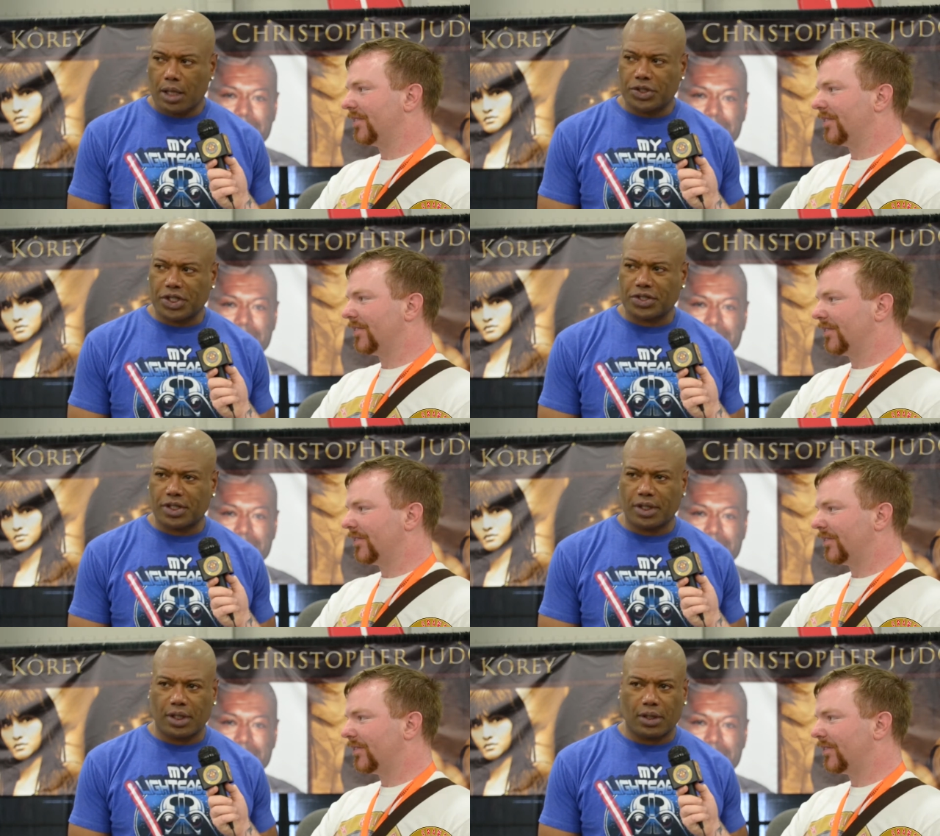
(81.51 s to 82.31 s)
Speaker 1: just
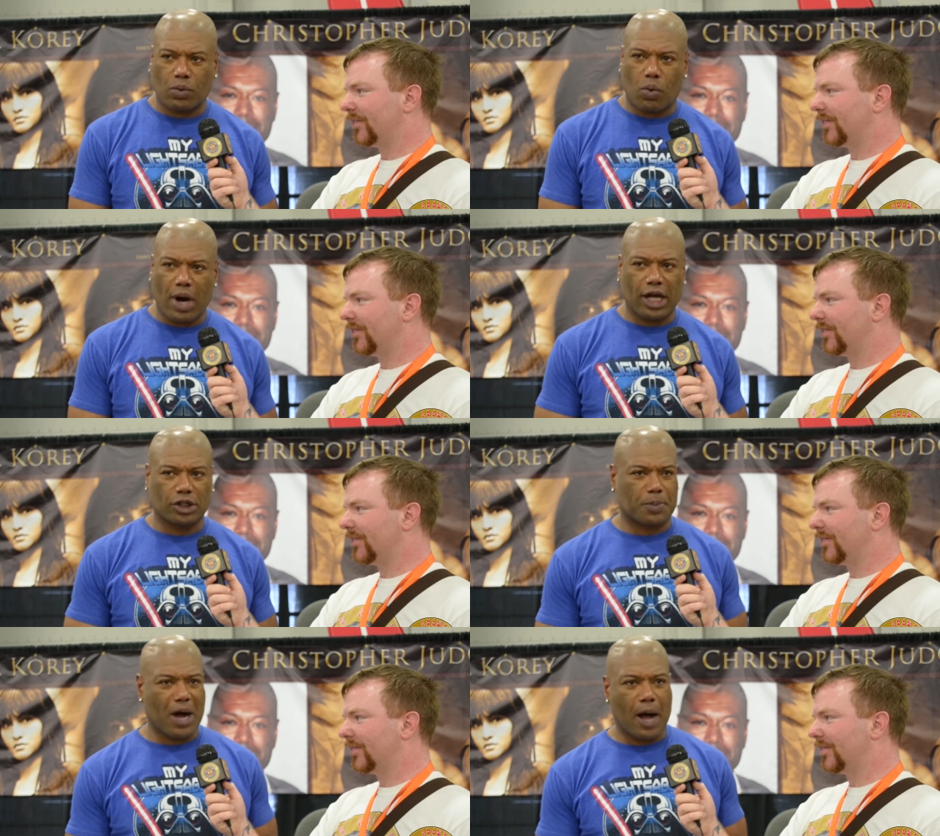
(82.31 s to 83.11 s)
the wild
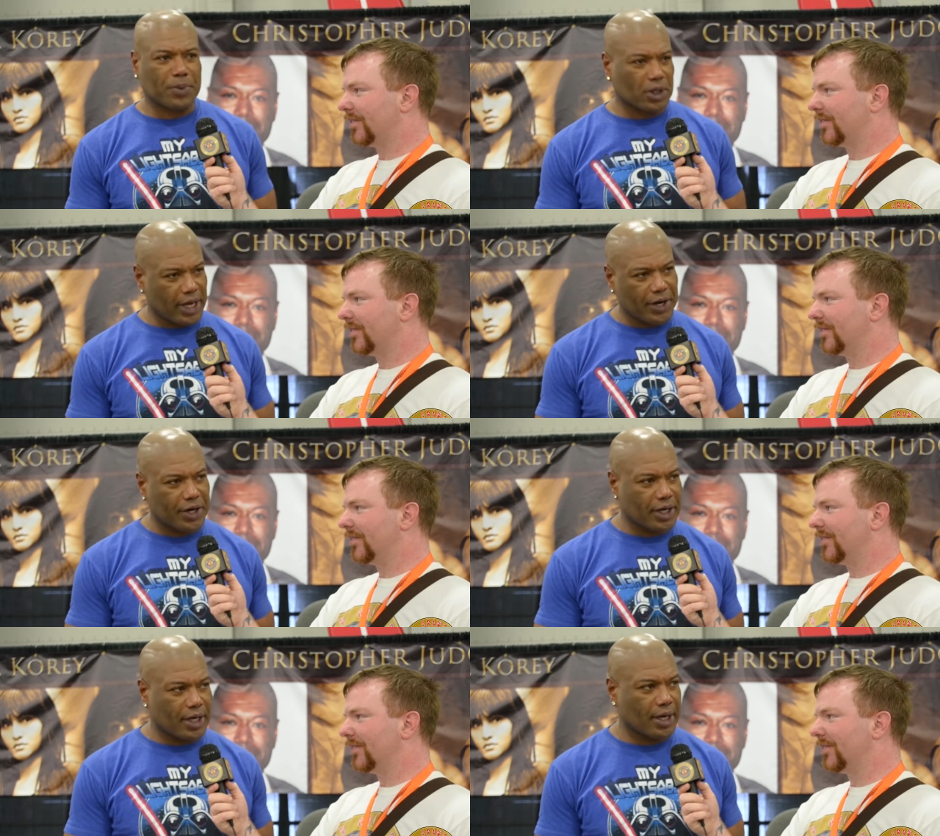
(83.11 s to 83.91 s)

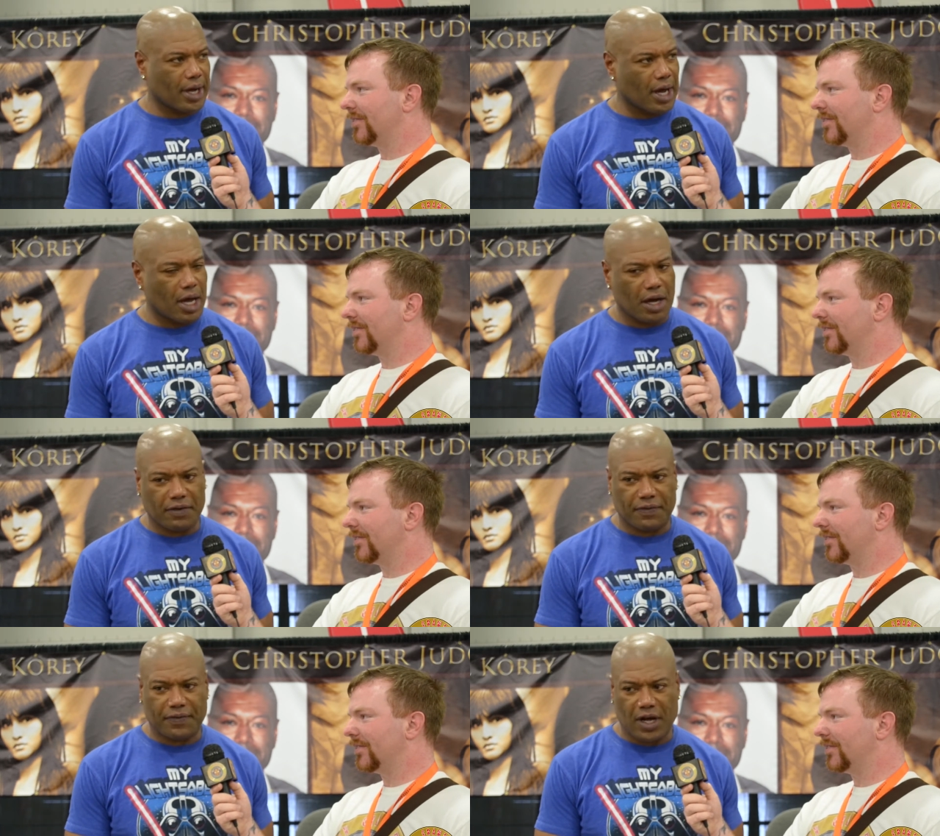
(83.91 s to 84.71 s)
popularity of
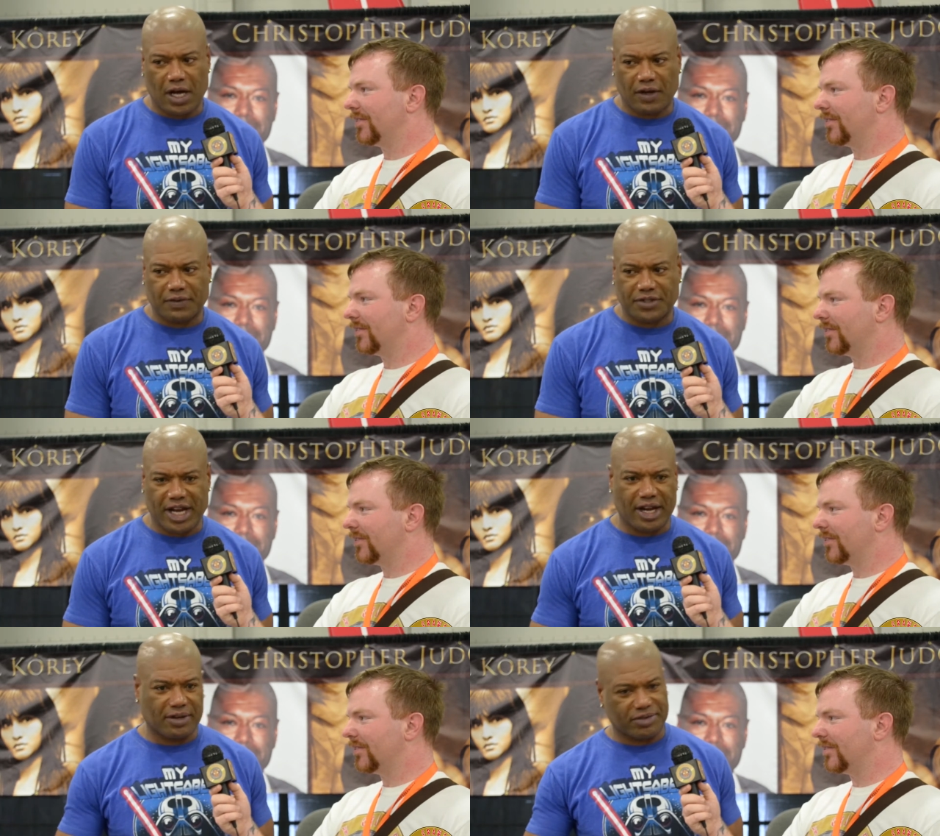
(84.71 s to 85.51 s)

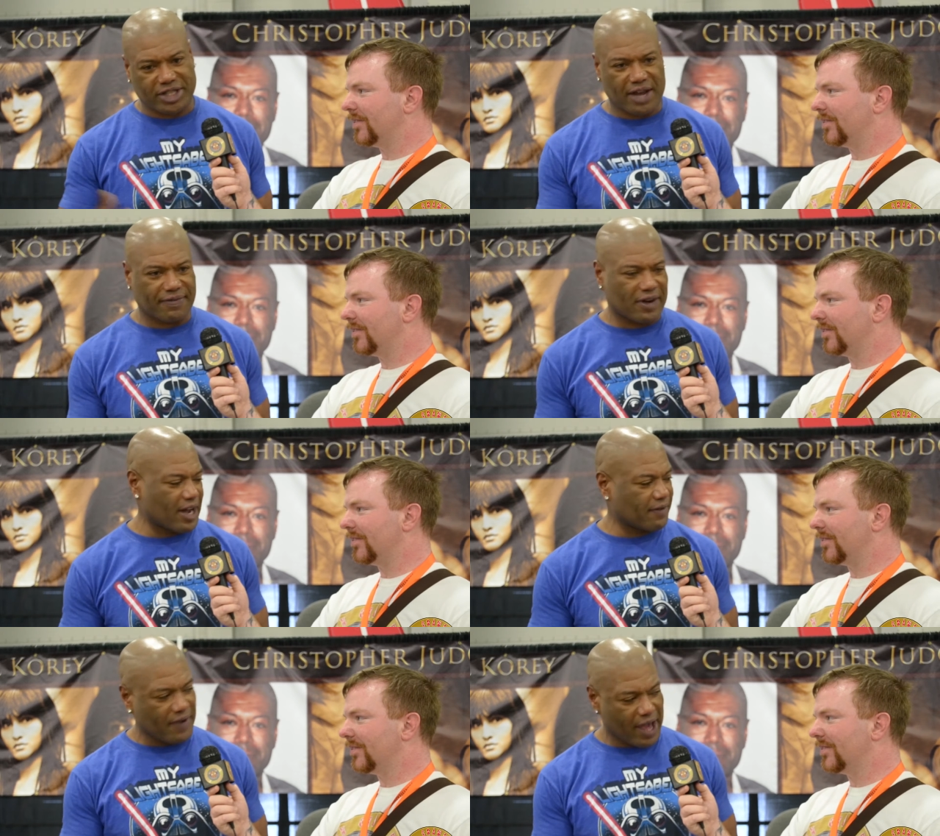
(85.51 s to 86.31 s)
sci-fi,
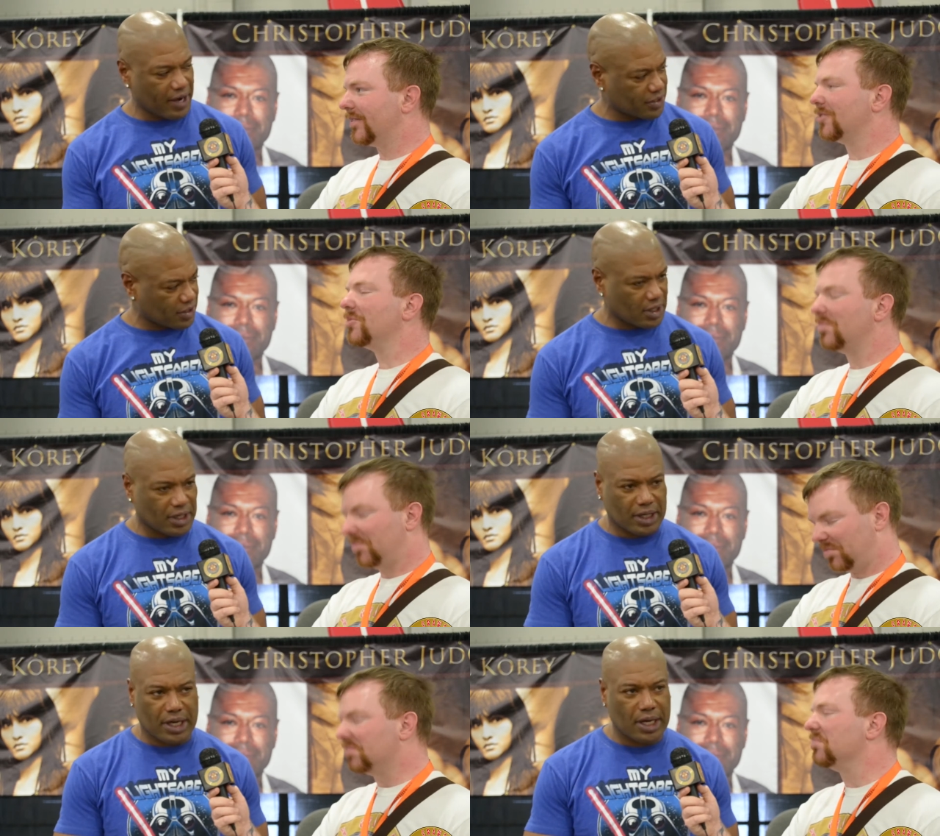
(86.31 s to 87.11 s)
fantasy,
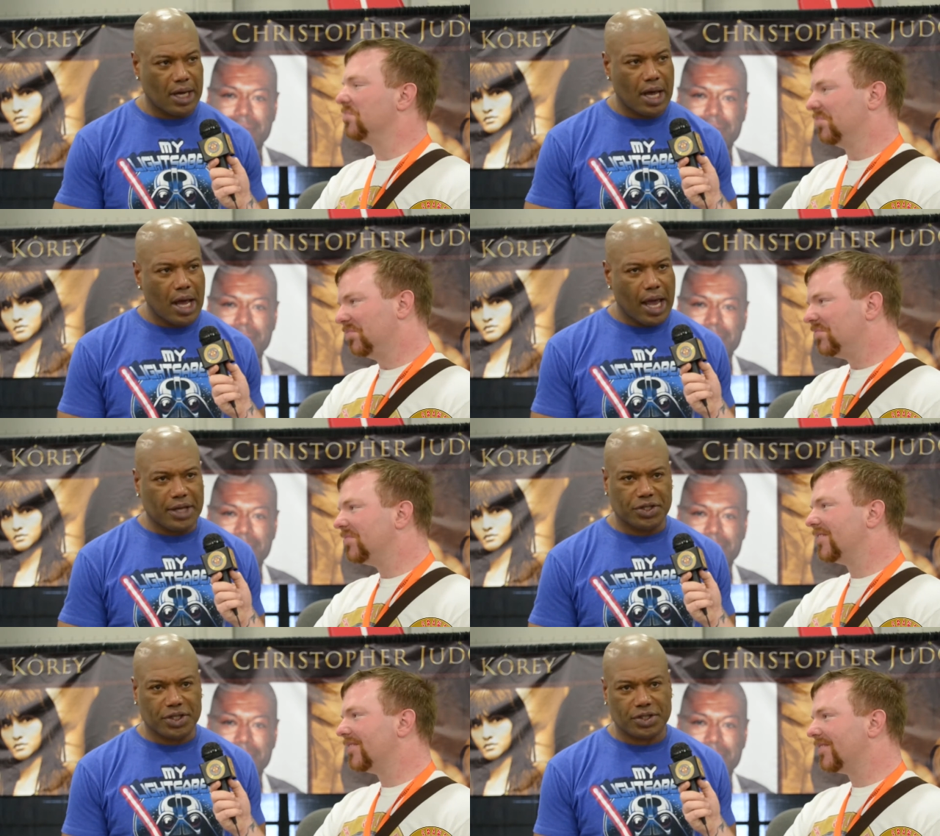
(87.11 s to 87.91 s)
and
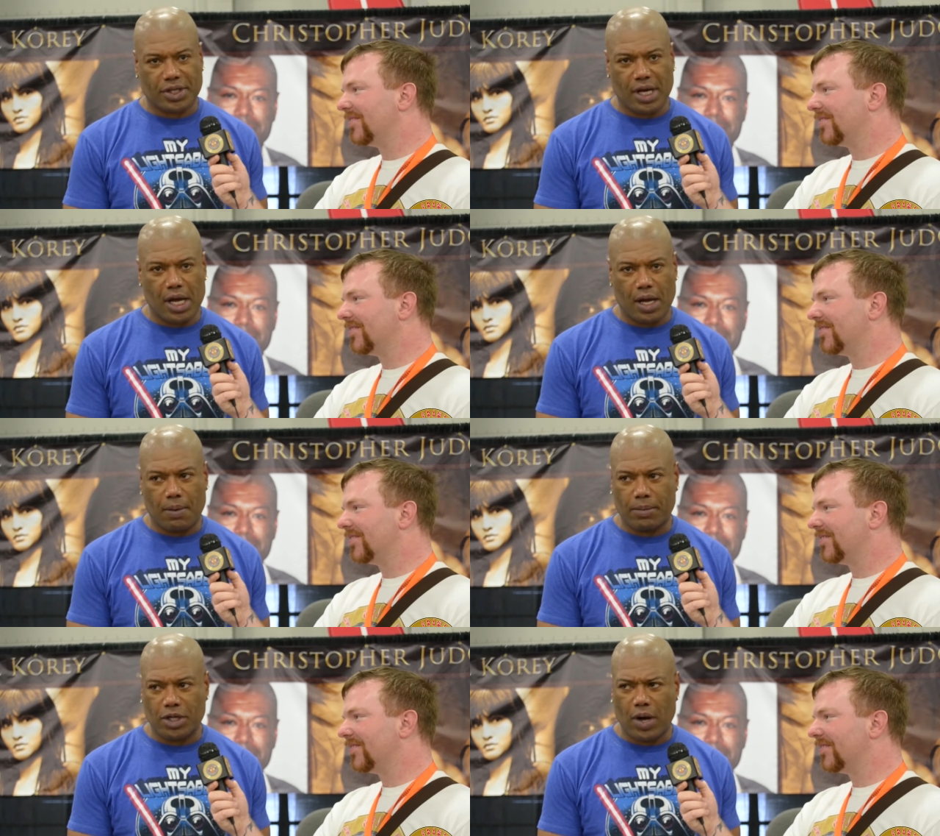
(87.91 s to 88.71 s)
just,
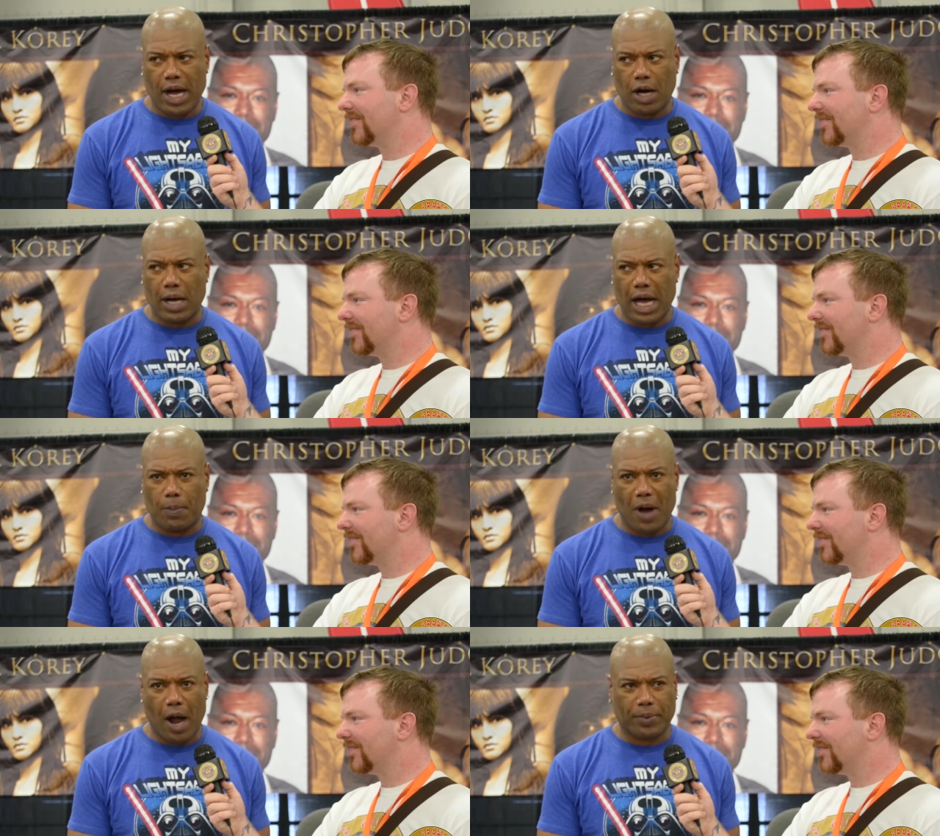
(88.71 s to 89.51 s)
you know, how
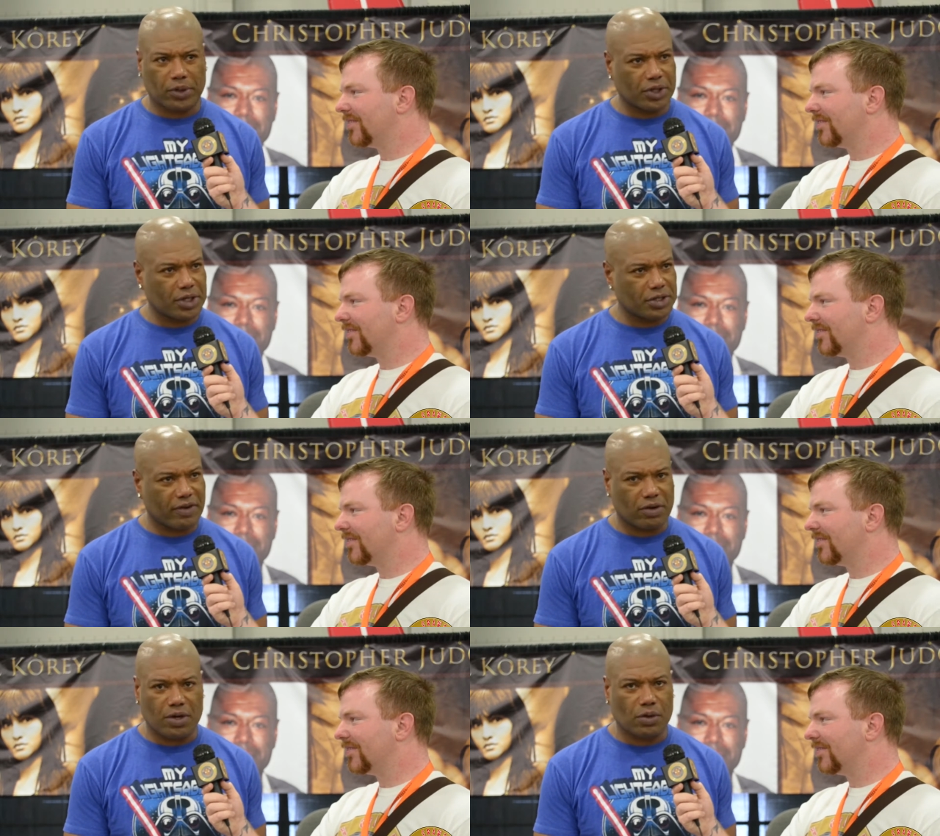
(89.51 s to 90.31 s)
popular it is
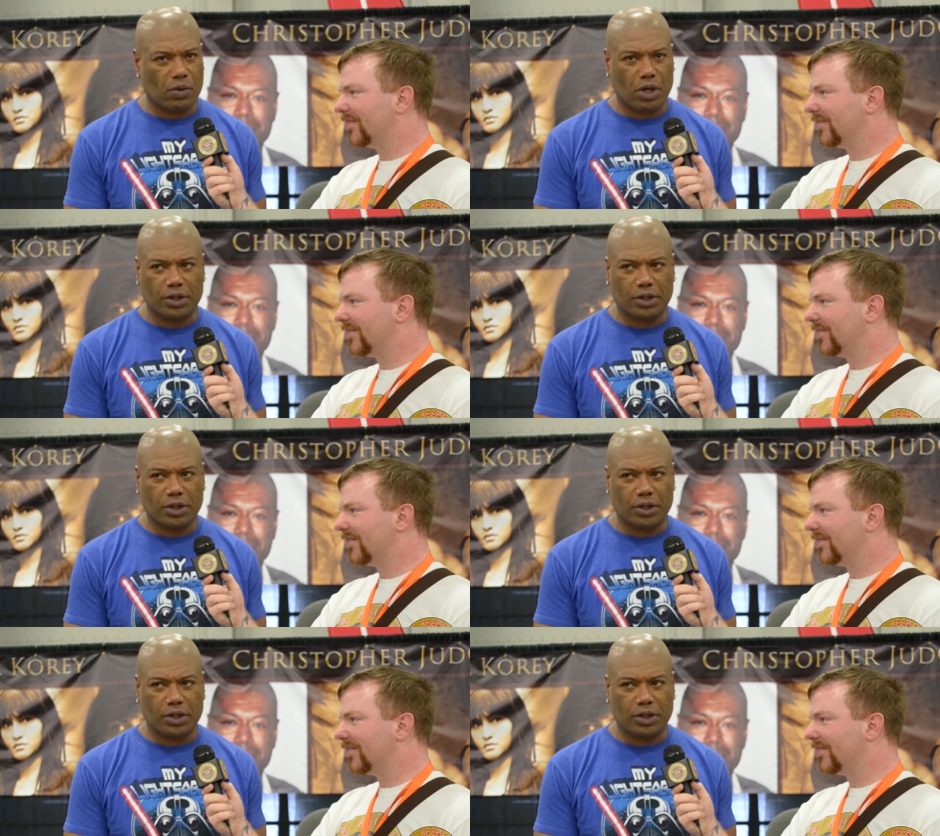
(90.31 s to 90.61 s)
everywhere in the world.